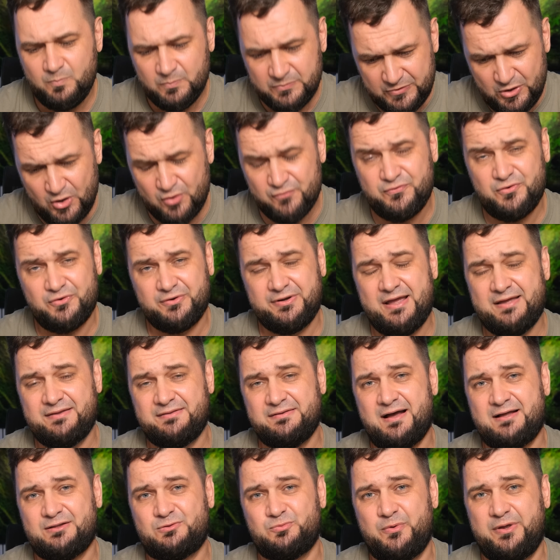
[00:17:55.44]
don't forget
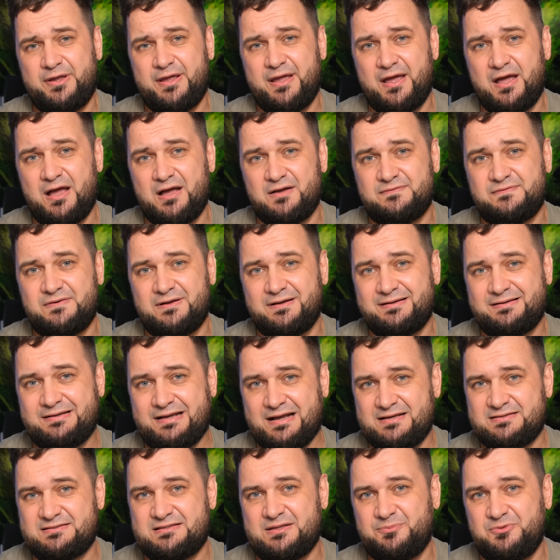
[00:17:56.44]
that we have
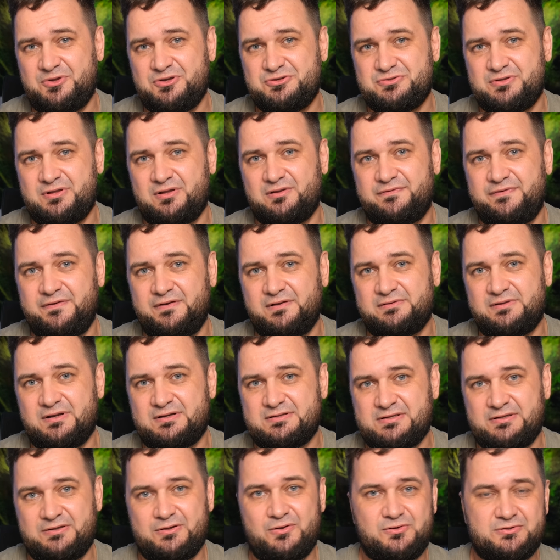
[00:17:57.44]
custom digital
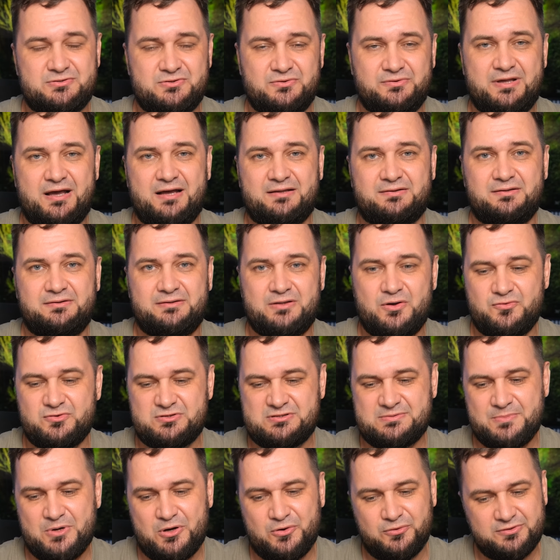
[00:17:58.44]
filters and also that
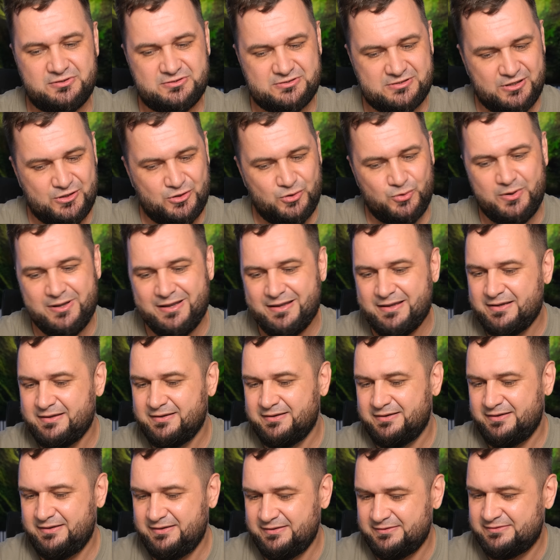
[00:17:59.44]
nose mode, so
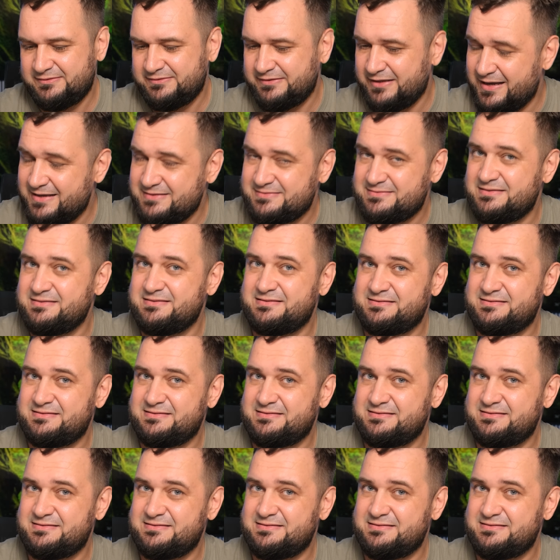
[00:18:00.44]
it doesn't